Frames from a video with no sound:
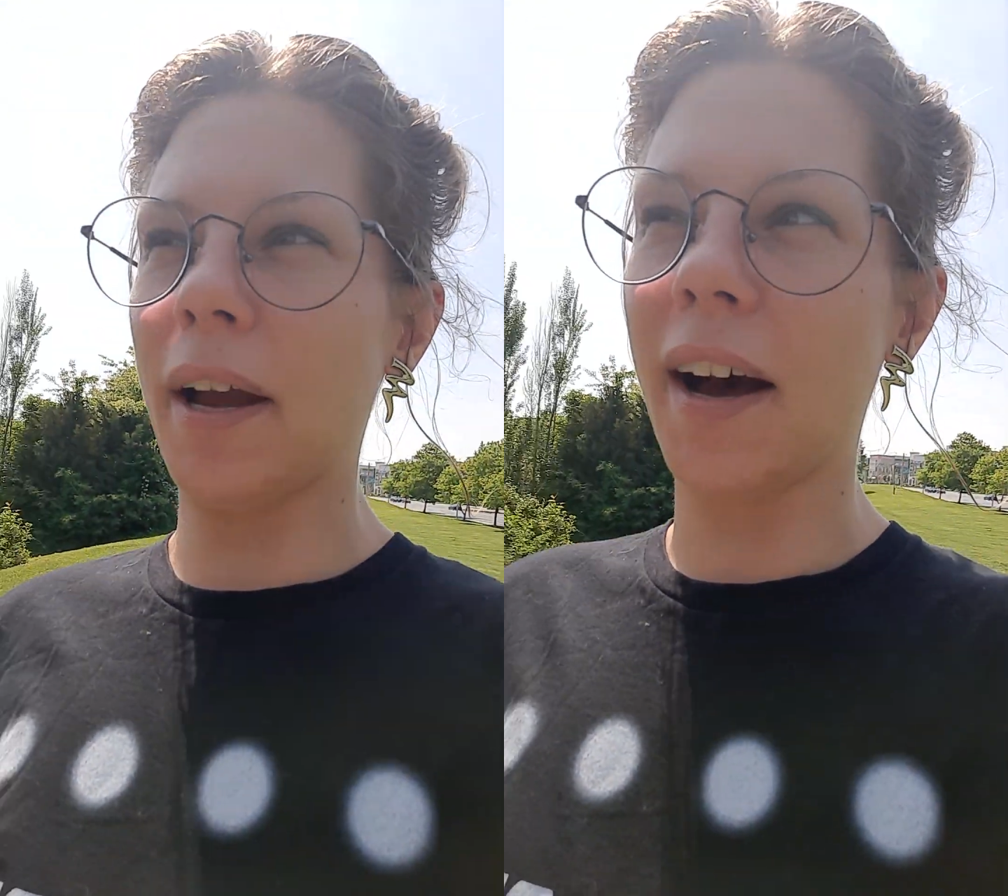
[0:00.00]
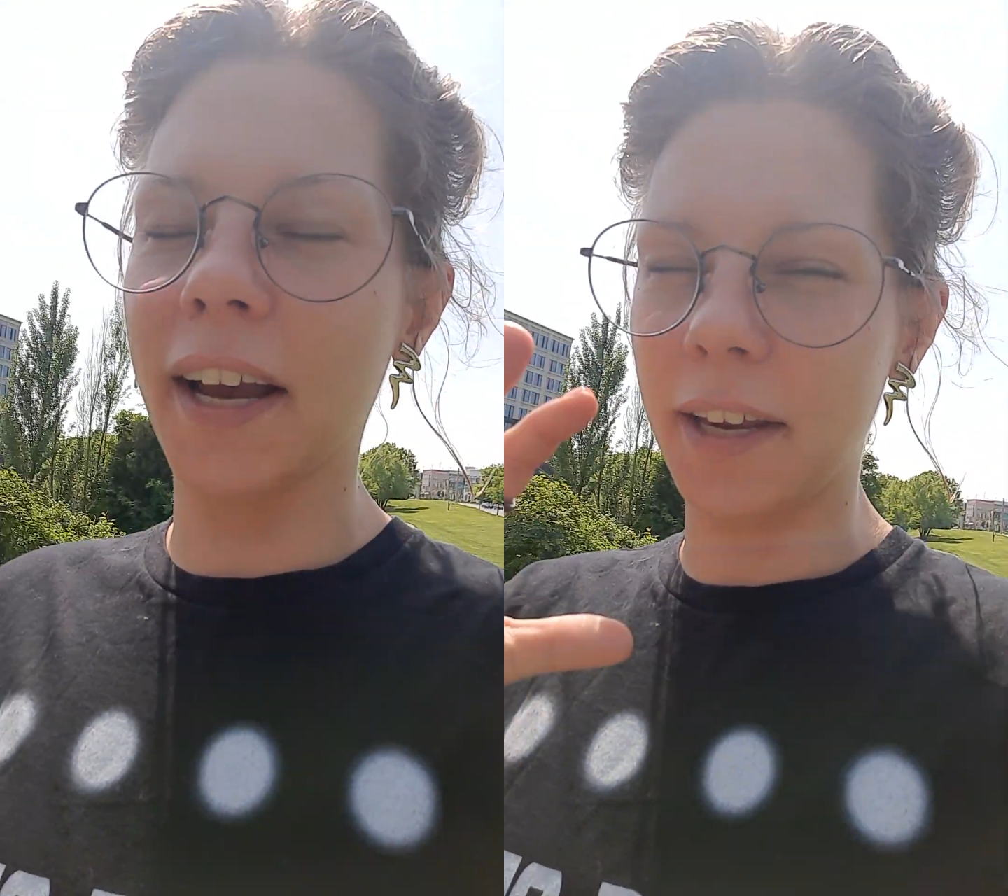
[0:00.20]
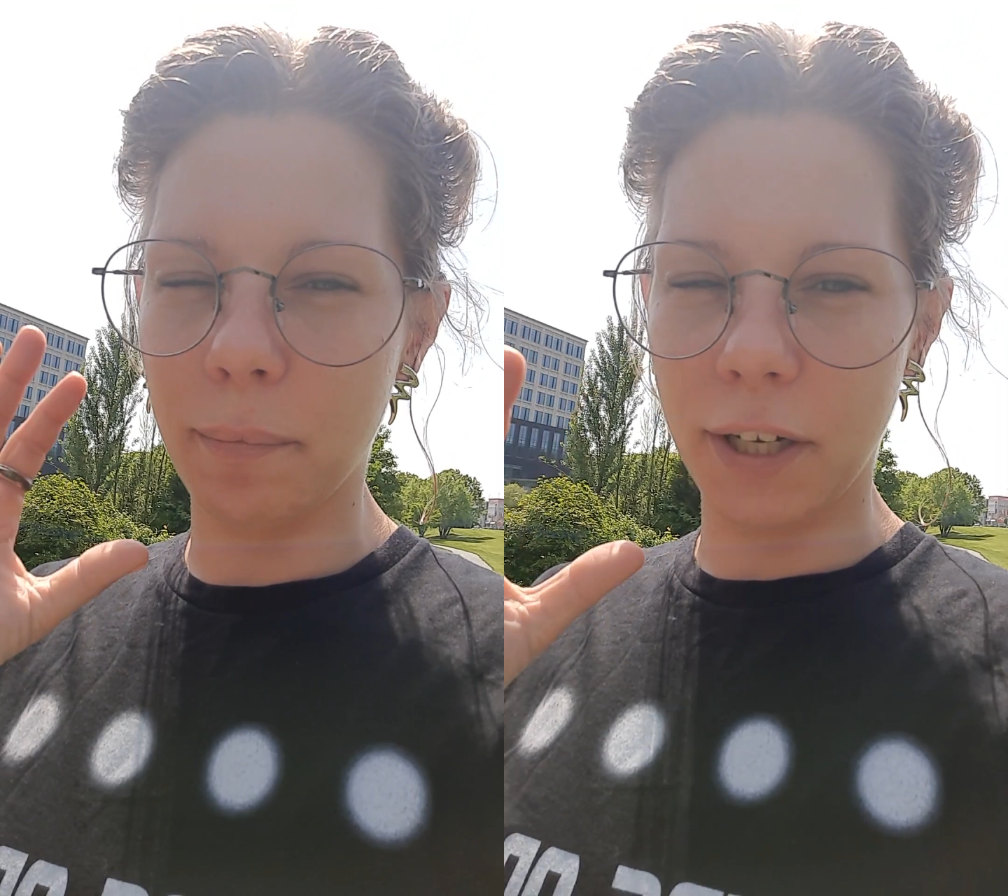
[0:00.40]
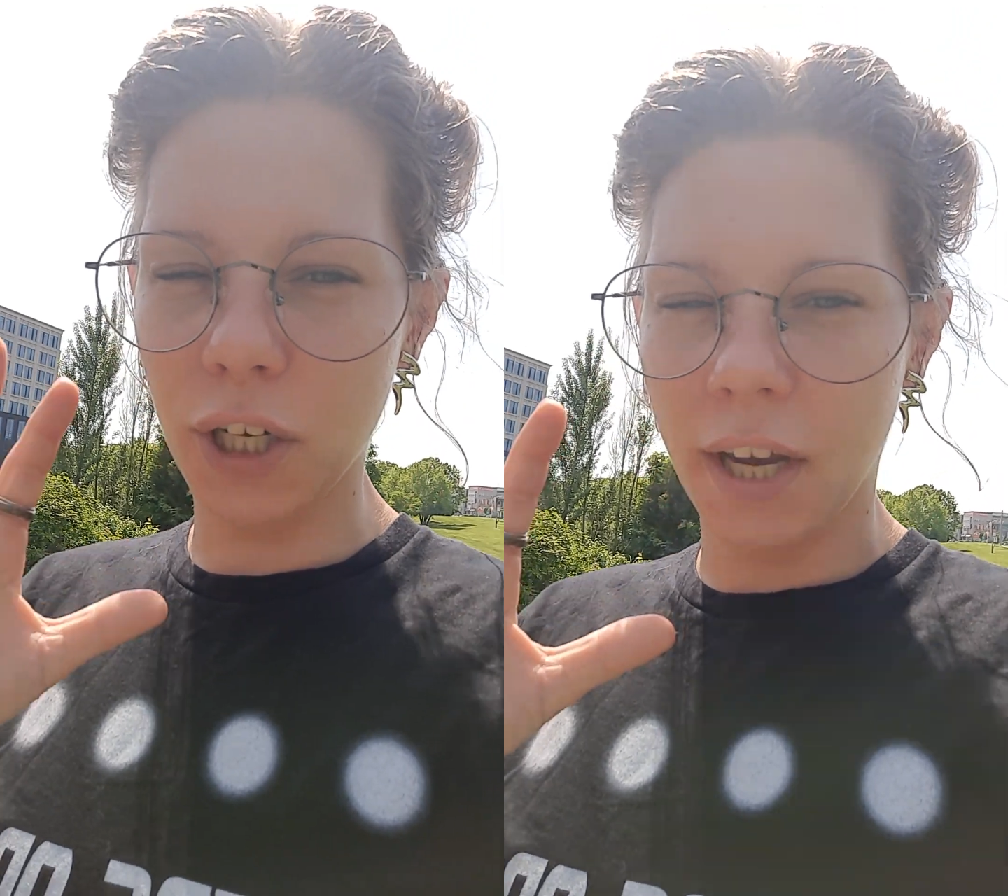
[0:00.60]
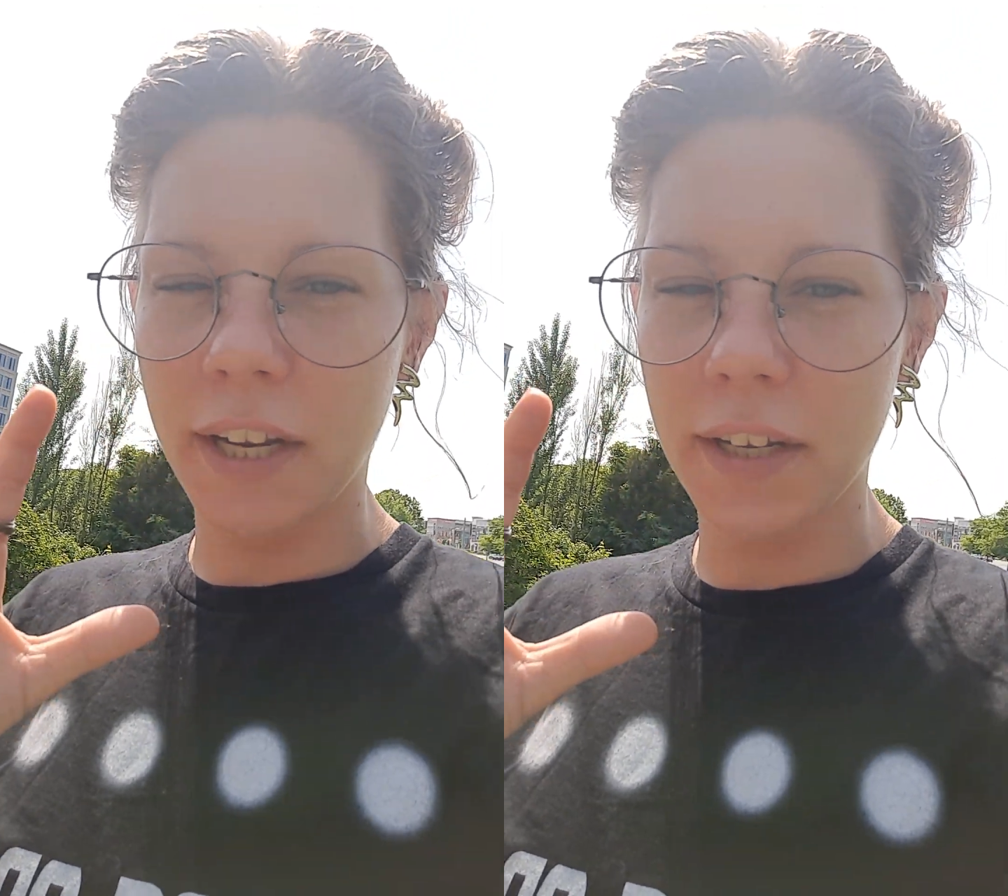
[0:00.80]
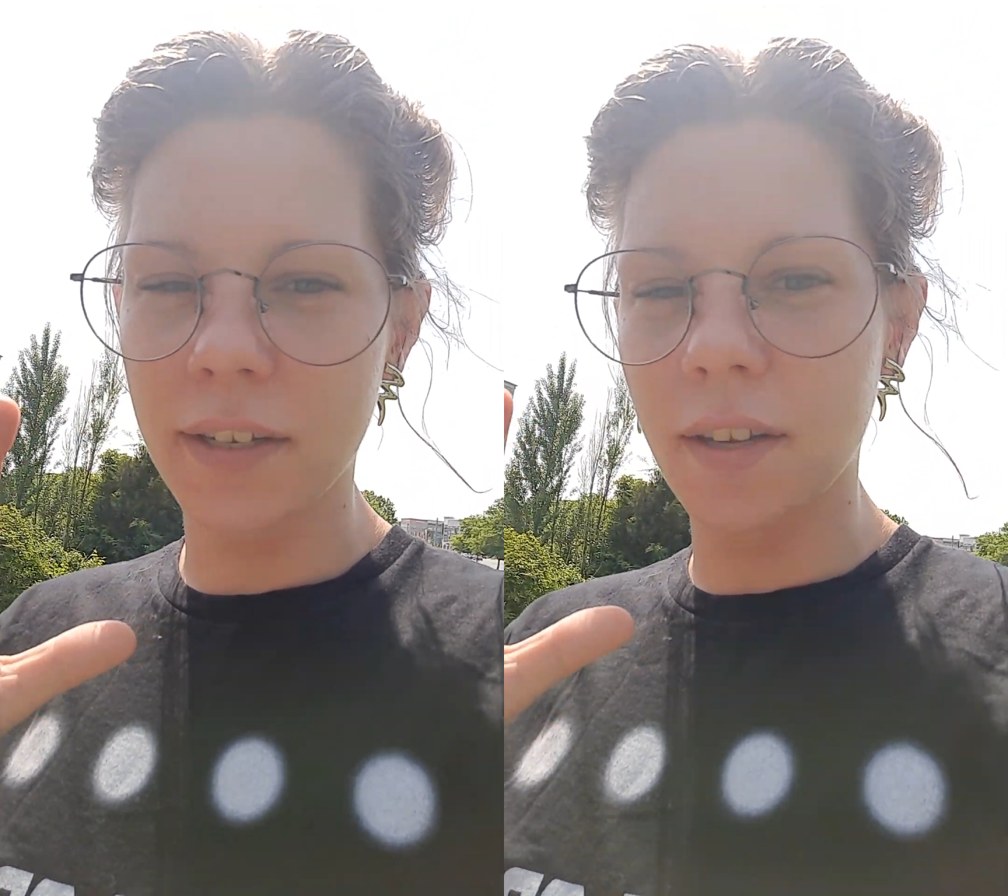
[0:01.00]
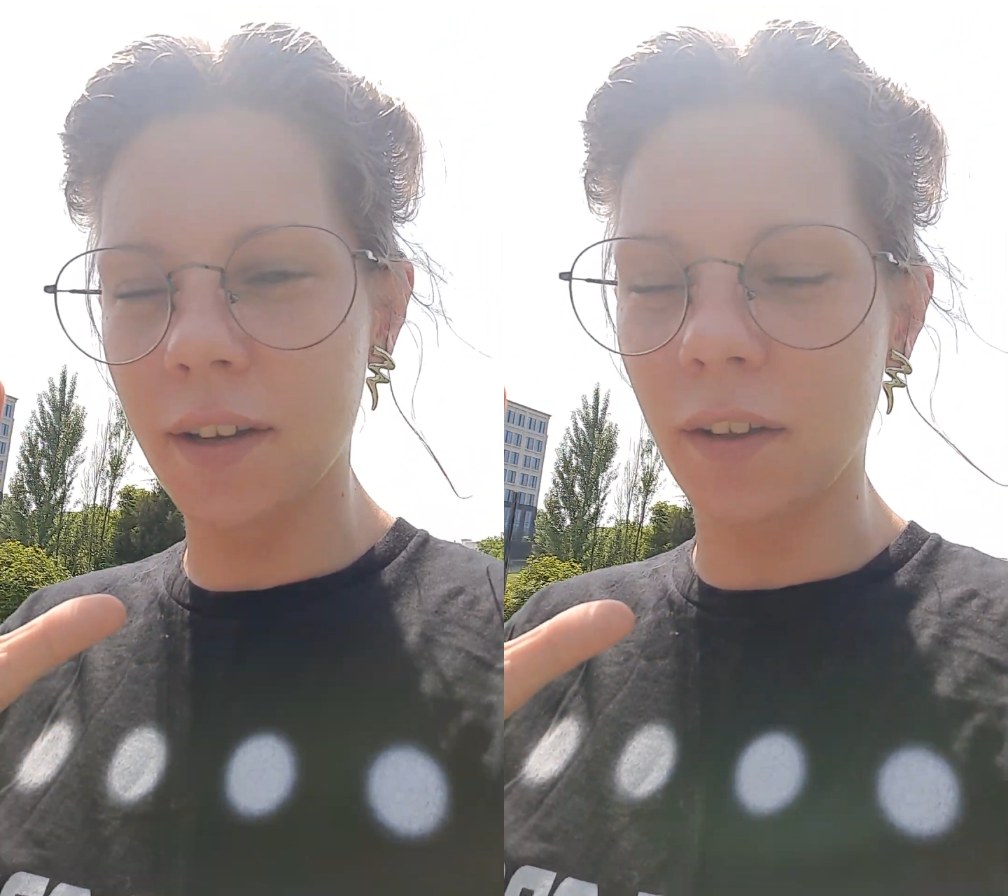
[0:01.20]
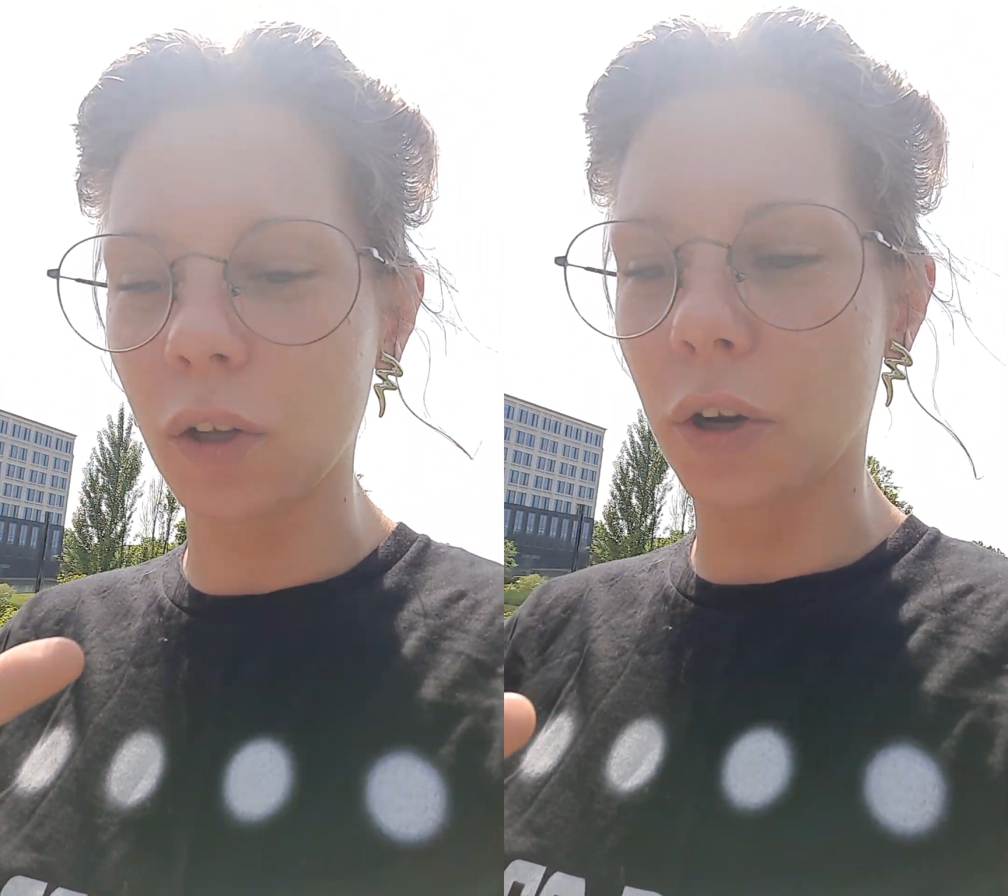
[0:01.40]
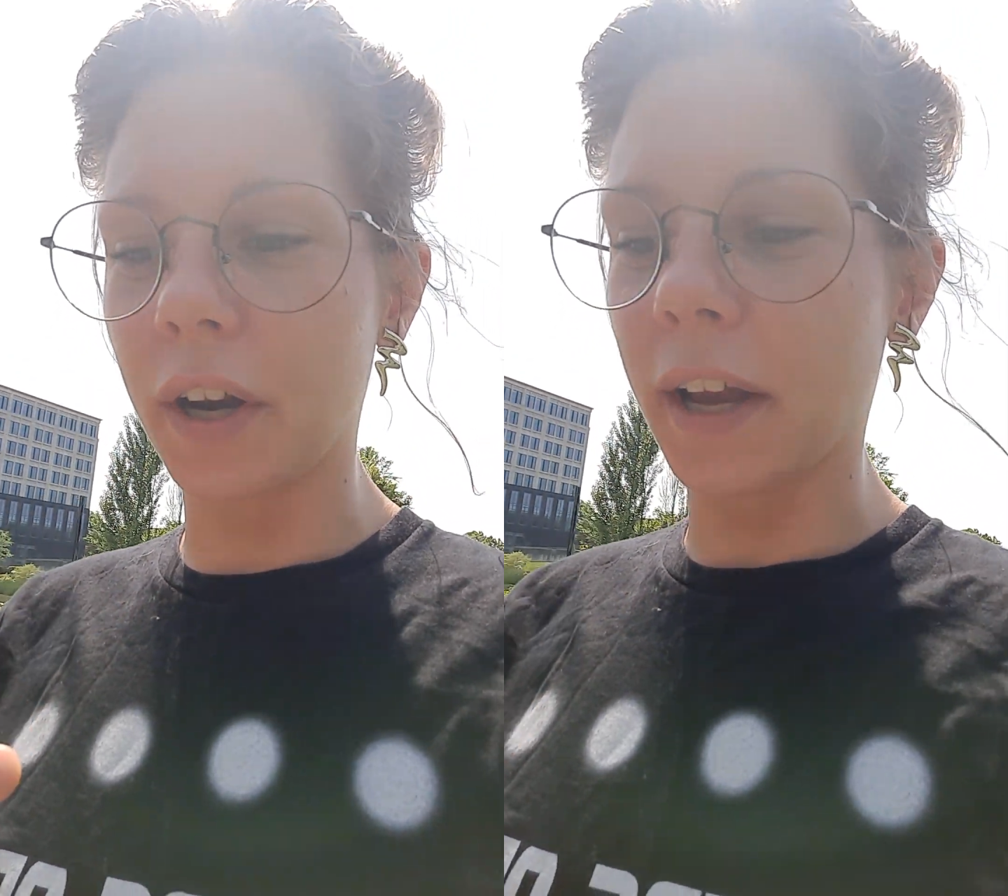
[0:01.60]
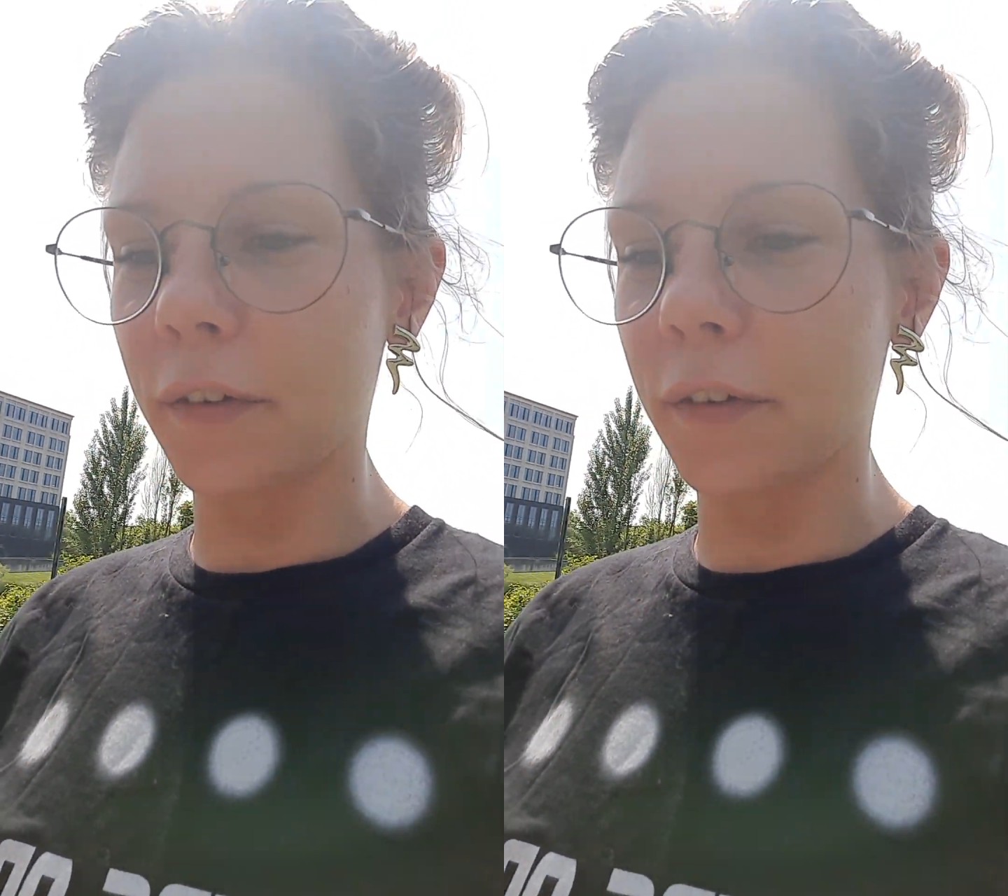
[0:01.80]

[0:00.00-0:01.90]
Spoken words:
height in my Chinese learning.